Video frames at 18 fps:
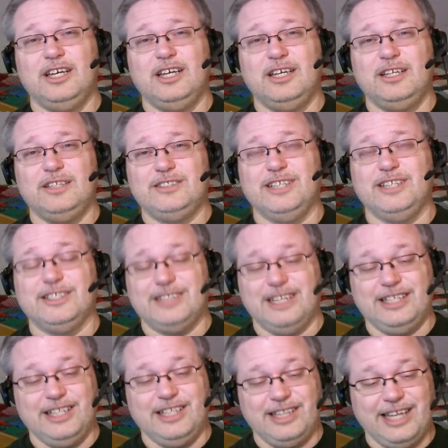since
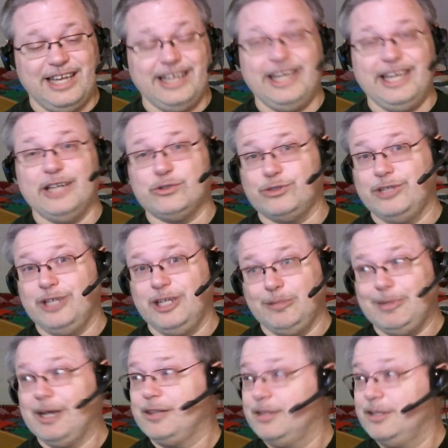I did that yesterday
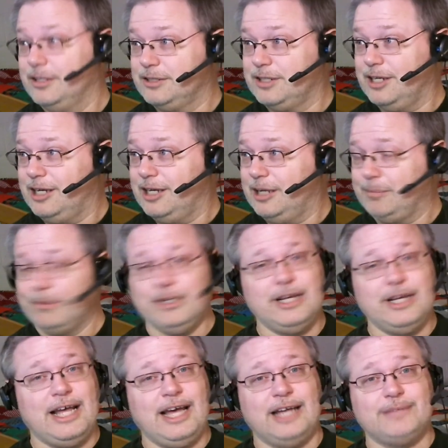about this time
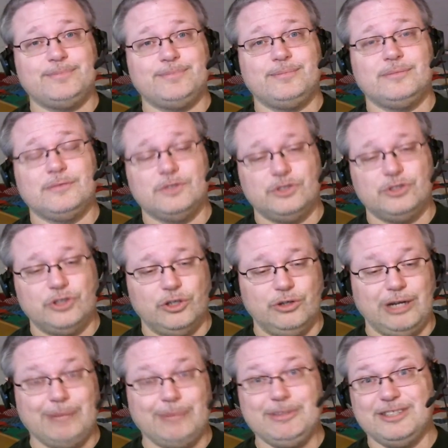at night.
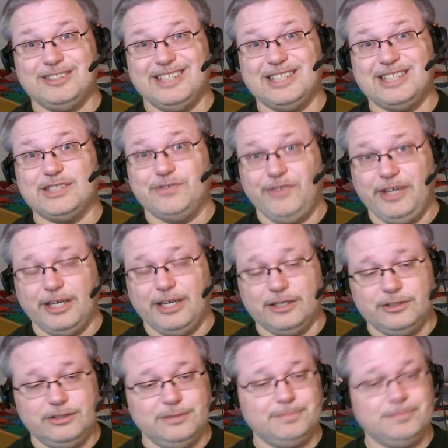So I'm going to say it's
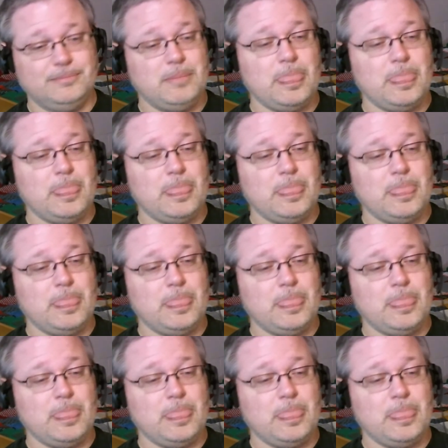fixed.